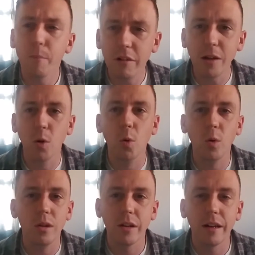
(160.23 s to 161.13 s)
pretty
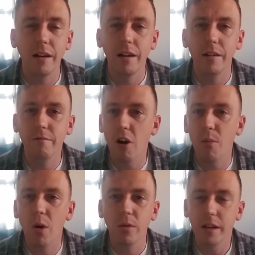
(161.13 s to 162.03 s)
cool looking
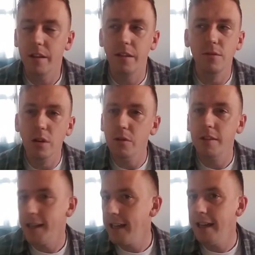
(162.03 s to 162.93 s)
Robo Cthulhu
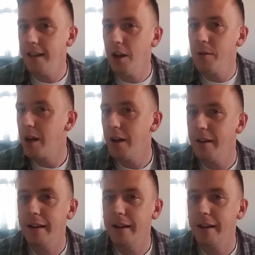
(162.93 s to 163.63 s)
thingy going on.